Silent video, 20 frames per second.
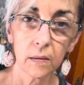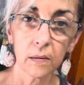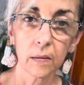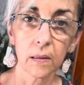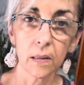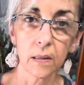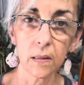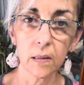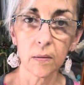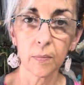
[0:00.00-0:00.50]

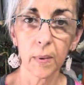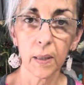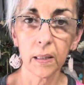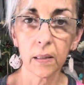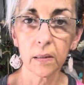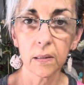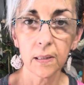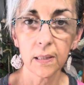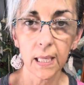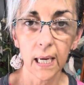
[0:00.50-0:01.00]
This is my
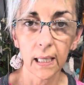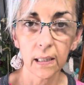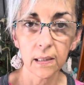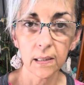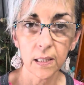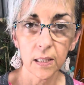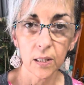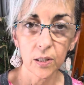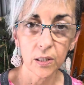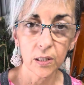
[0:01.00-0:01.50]
little
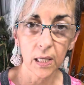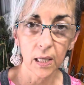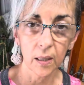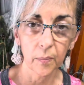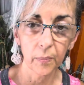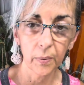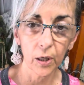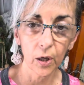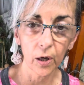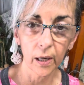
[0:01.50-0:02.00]
stylus here. It's got a
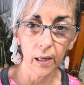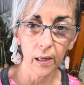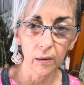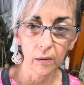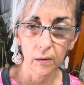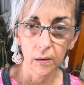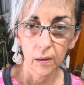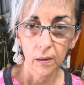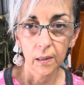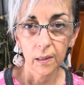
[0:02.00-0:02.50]
bigger,
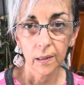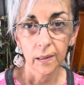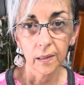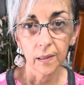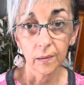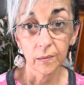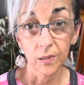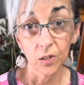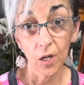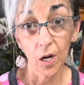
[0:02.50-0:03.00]

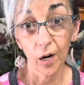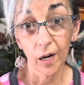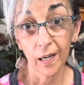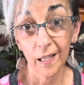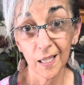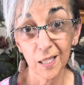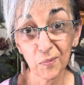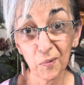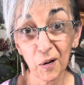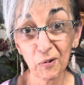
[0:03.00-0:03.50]
sorry,
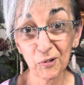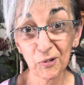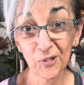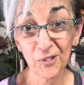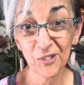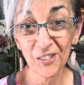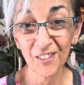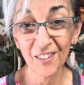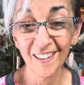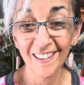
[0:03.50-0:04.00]
that's my
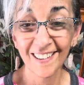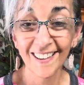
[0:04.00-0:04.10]
rooster.